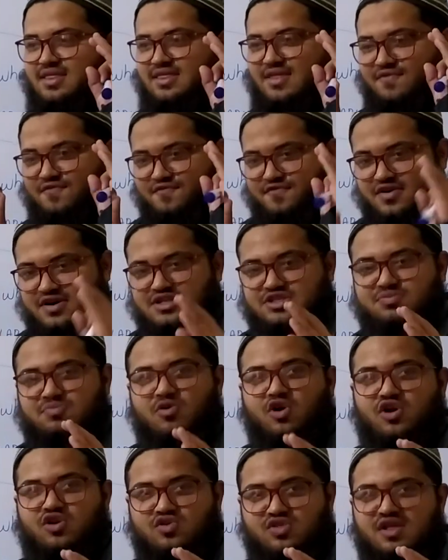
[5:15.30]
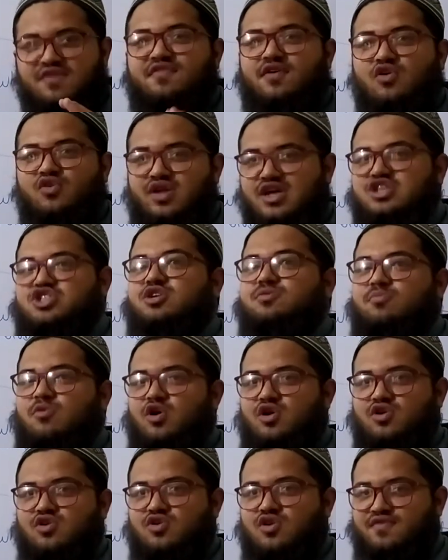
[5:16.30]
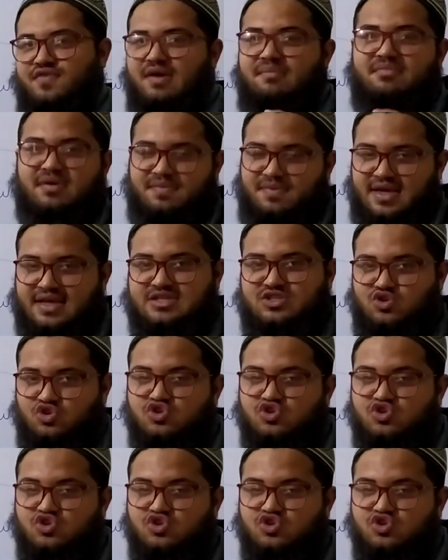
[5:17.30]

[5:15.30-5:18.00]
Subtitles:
the first module, the foundation module of MBBS